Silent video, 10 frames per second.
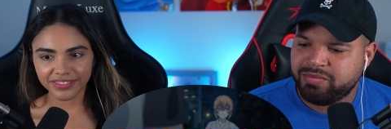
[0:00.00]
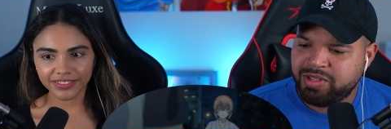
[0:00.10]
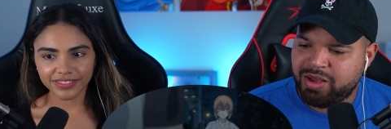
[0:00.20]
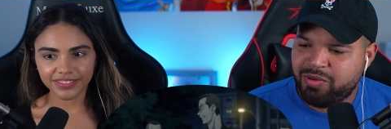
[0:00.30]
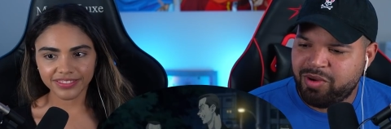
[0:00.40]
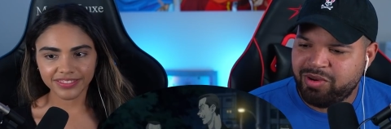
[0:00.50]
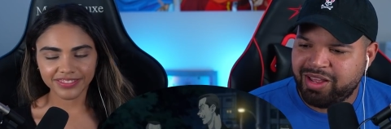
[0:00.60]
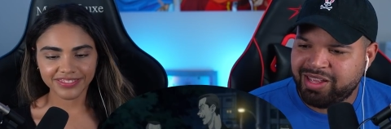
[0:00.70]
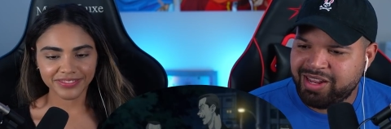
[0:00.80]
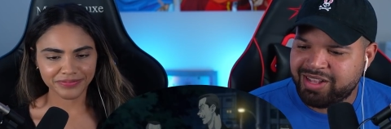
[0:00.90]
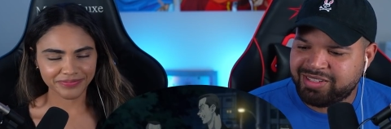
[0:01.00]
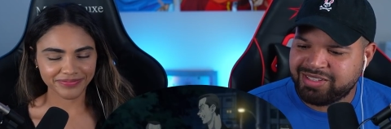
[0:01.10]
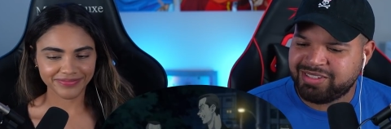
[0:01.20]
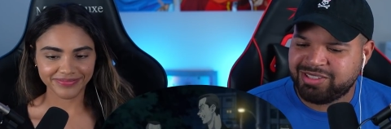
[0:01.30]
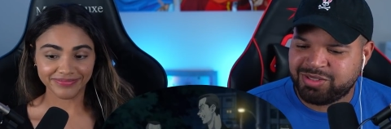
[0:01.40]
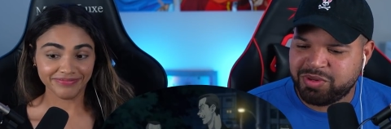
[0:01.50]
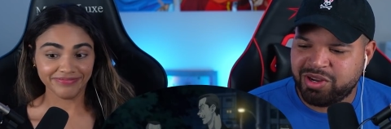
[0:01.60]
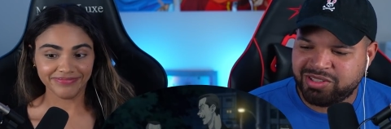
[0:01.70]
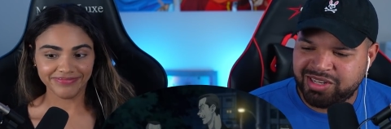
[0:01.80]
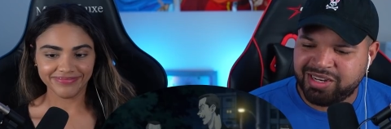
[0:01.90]
Speaker 1: Yeah, why would like Hinata's a sweet
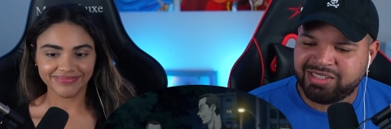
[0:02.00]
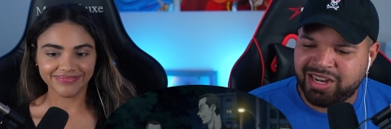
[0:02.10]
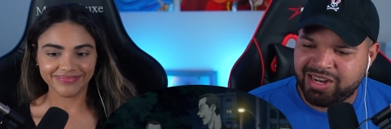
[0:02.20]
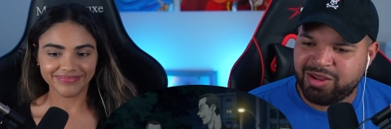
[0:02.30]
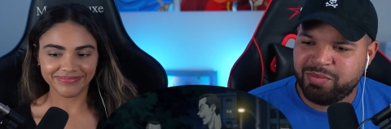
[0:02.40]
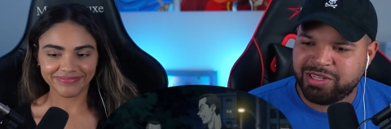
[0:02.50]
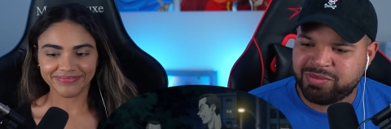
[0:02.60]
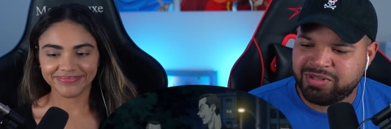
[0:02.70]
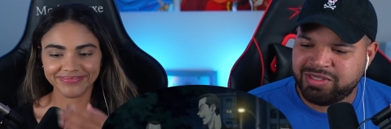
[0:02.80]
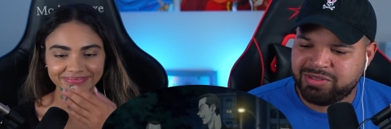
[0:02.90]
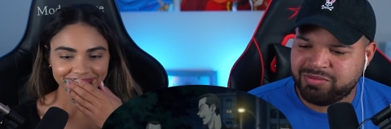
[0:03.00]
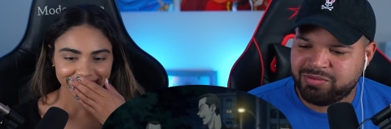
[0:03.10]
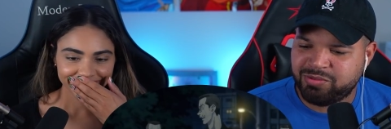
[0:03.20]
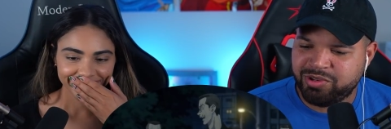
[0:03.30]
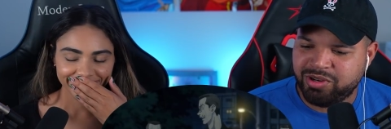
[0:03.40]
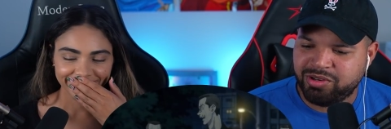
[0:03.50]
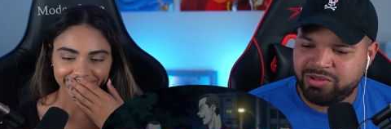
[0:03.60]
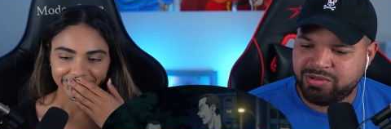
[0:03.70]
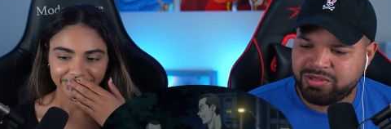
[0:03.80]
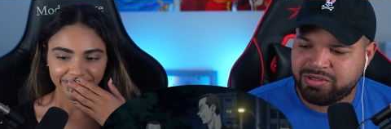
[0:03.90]
girl? She she ain't gonna mess with these weird
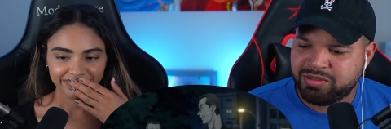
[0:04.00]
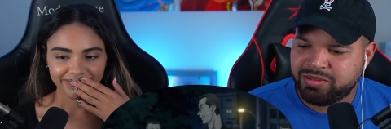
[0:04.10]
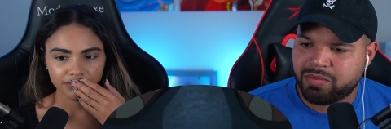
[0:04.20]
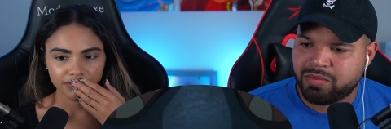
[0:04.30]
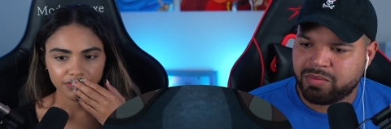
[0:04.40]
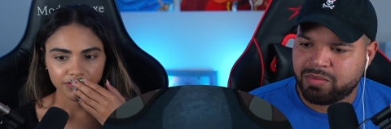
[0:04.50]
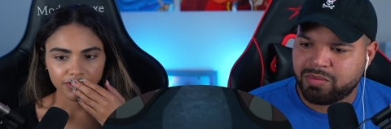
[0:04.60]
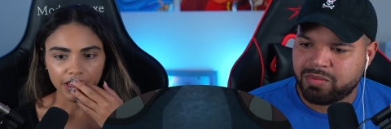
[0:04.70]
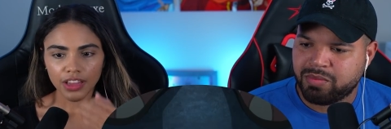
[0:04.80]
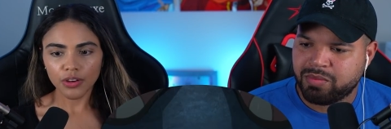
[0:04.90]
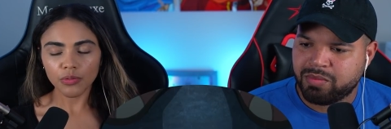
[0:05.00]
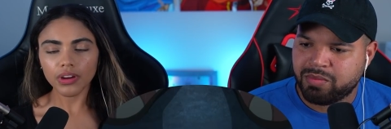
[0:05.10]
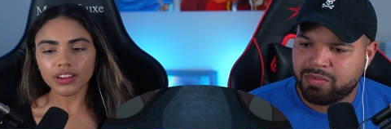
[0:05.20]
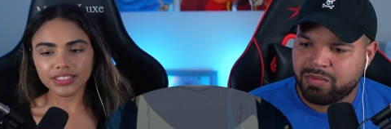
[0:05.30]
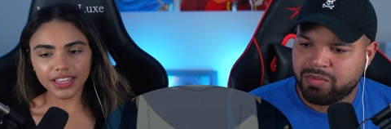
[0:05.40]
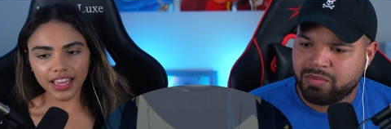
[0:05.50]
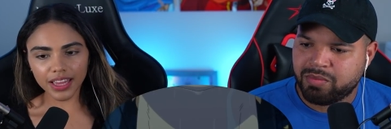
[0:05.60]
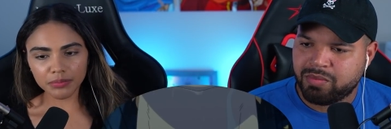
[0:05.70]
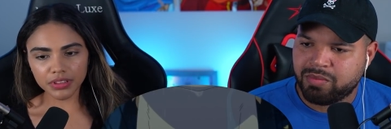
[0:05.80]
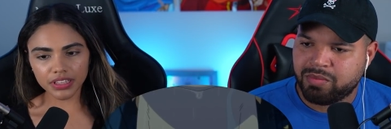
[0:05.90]
dudes.
Speaker 2: Where is the
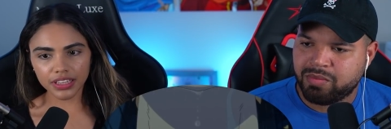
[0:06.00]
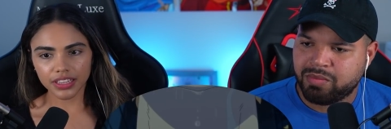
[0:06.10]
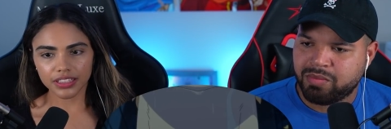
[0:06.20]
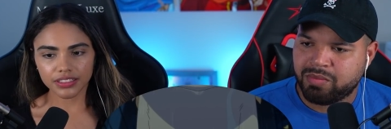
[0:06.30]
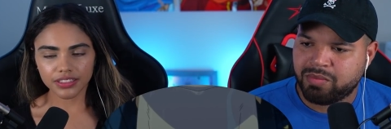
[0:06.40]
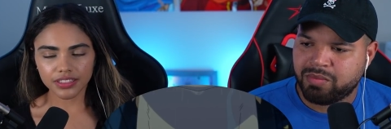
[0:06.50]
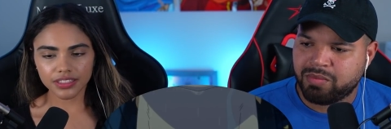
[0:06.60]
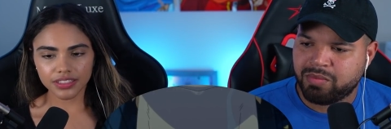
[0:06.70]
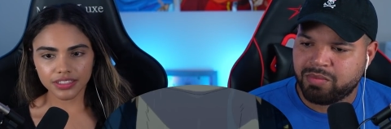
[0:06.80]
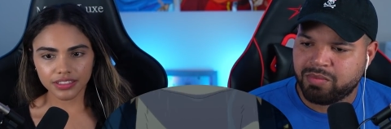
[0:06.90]
ambulance?